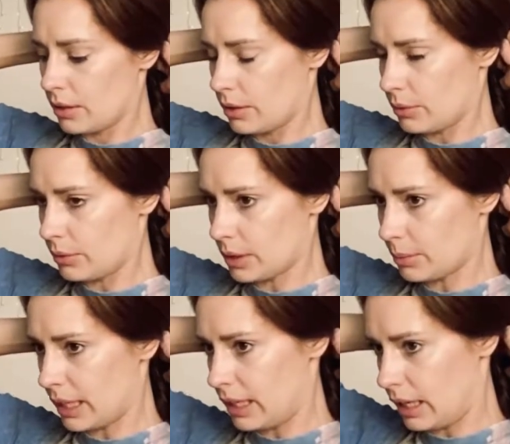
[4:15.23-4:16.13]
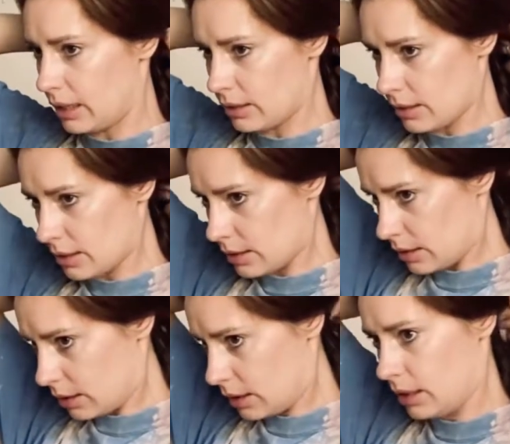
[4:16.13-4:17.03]
with my nails,
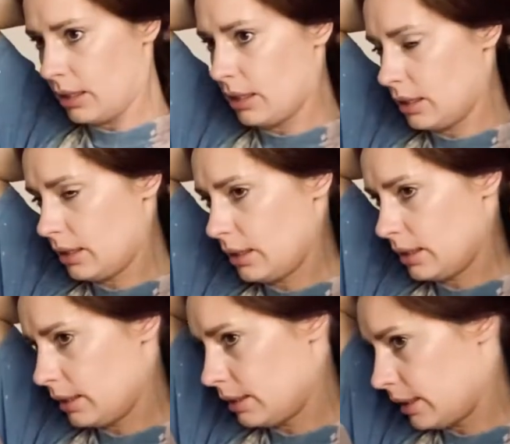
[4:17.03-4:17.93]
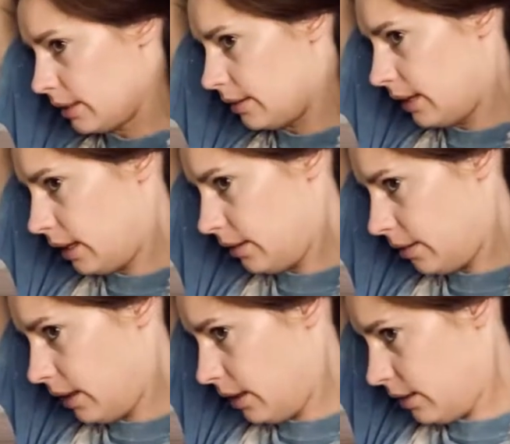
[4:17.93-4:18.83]
get that
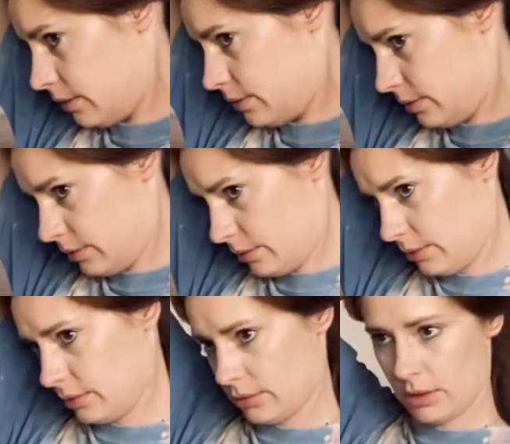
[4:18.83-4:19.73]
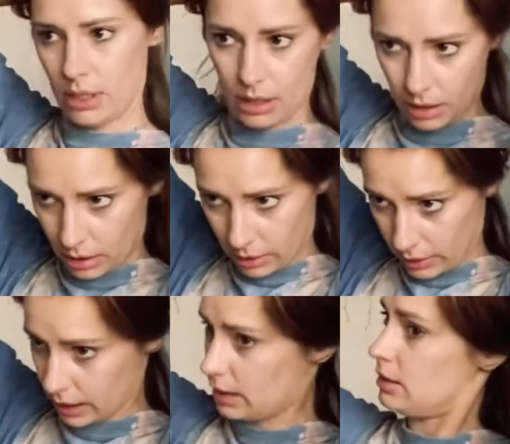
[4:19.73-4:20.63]
there.
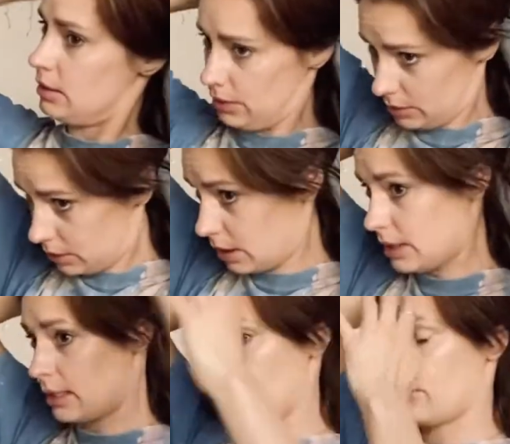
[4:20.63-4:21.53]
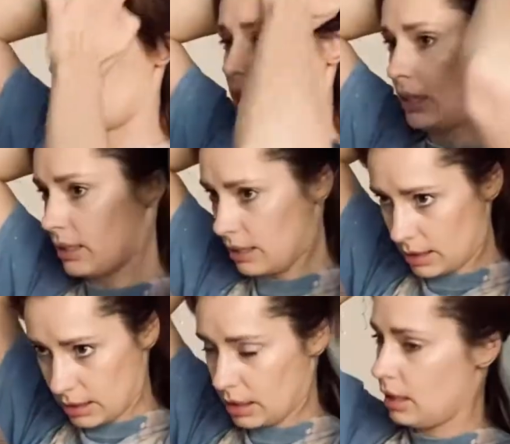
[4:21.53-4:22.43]
Alright, you'll notice I've got this
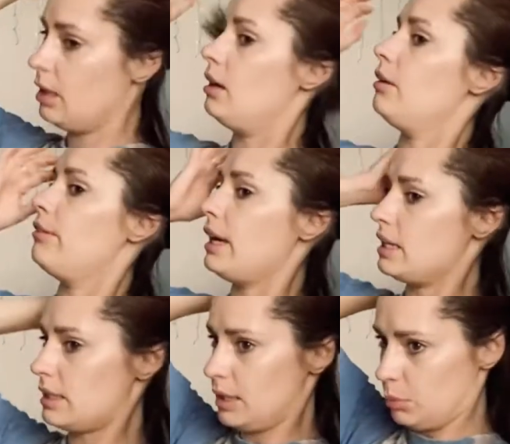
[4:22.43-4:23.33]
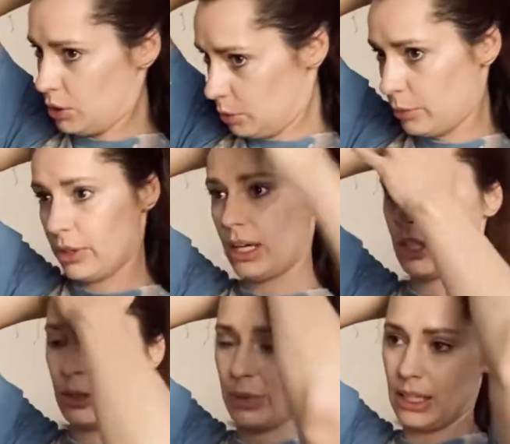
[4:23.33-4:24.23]
fancy blue brush,
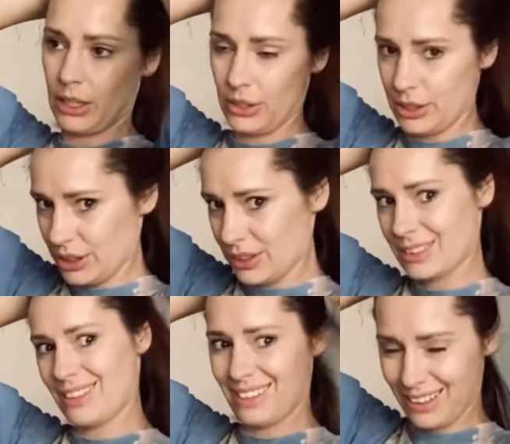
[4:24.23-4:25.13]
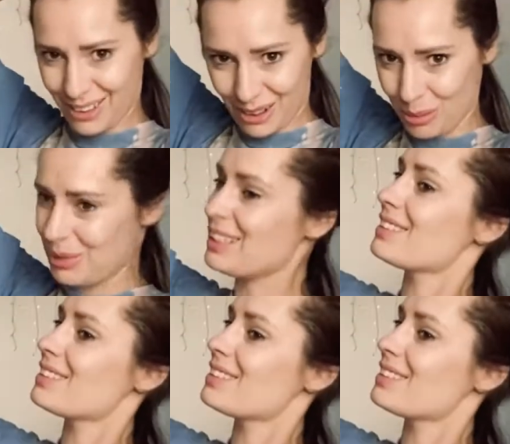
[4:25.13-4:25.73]
but I only use it a little bit.